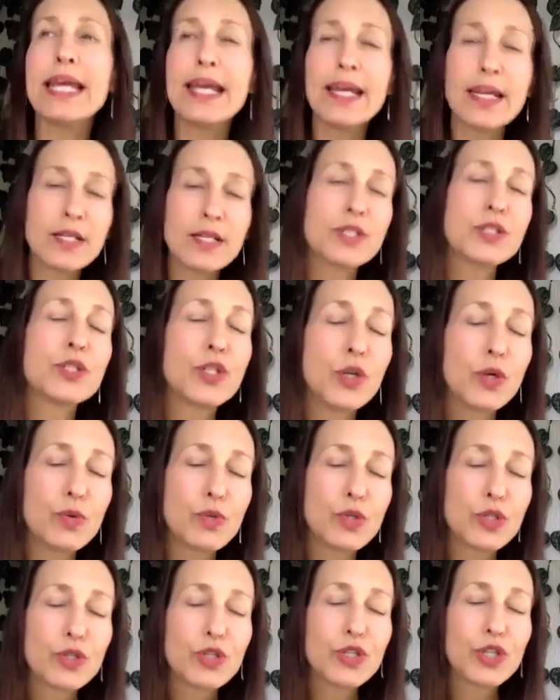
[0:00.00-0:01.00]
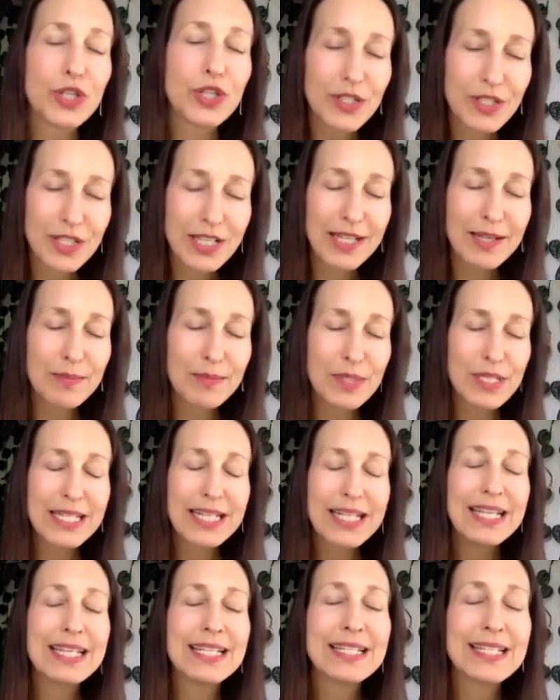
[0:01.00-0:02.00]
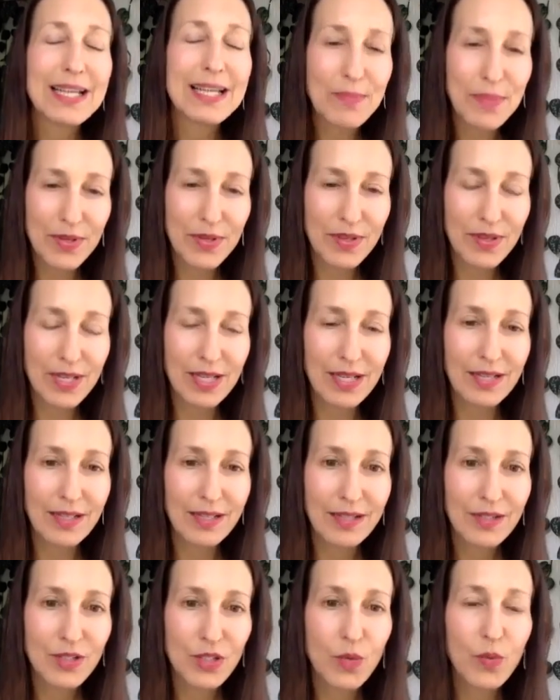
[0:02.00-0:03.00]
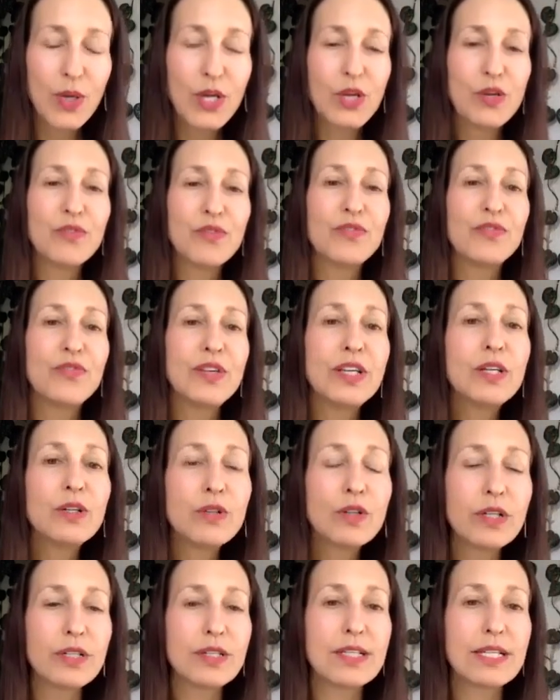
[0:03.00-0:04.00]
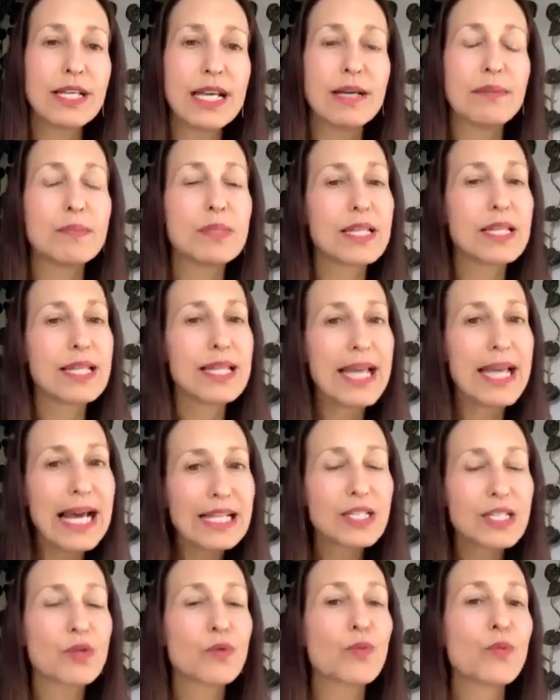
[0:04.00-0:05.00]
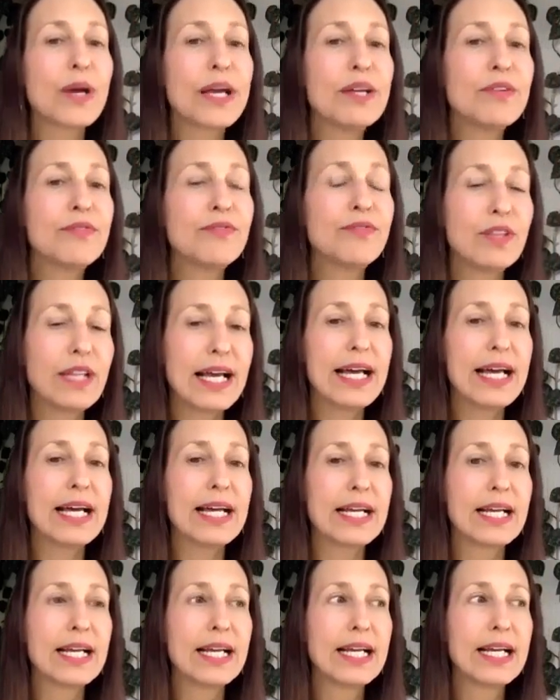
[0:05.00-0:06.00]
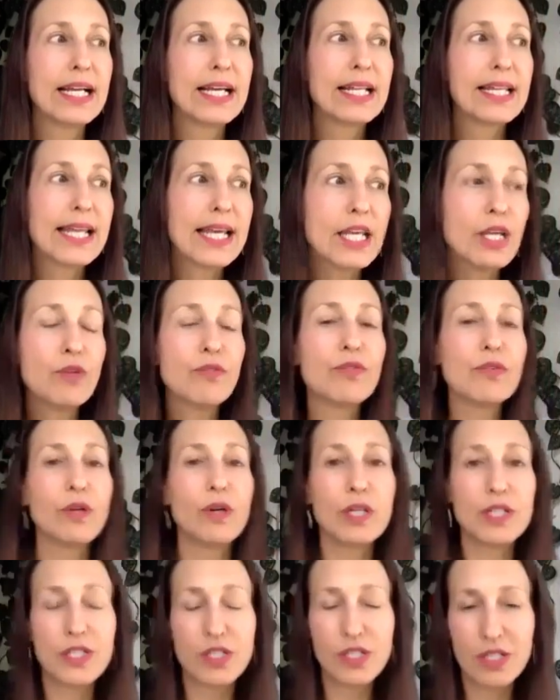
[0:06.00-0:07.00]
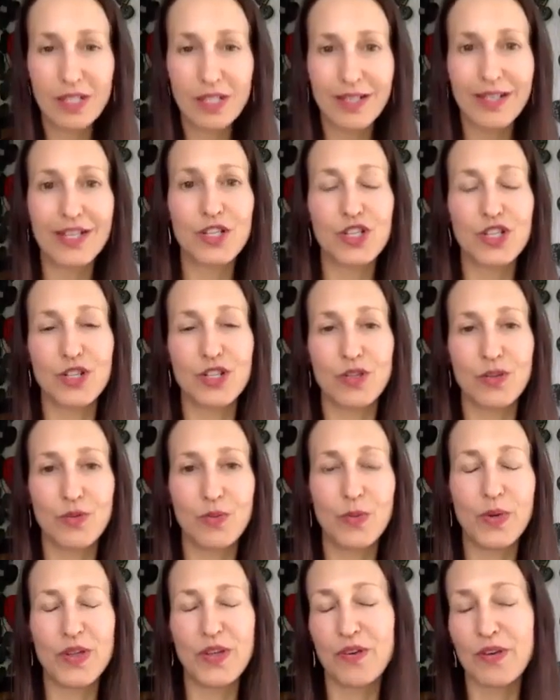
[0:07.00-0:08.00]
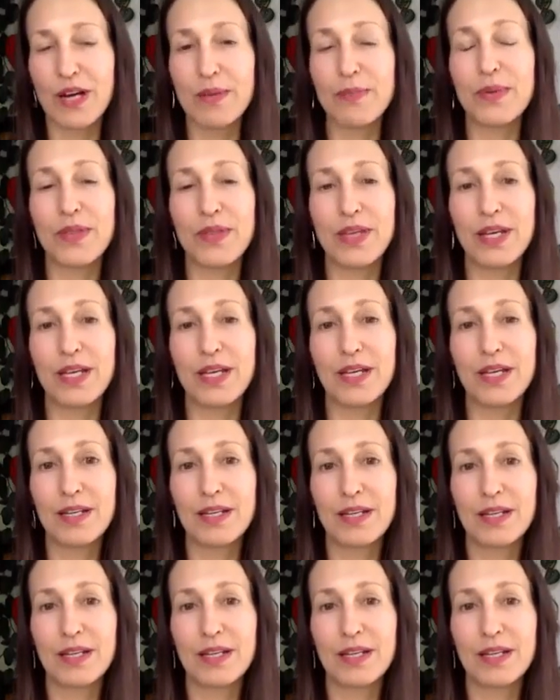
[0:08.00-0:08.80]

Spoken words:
antidote to contempt is empathy. So when you feel contempt, that's a red flag that you've lost connection with your empathy.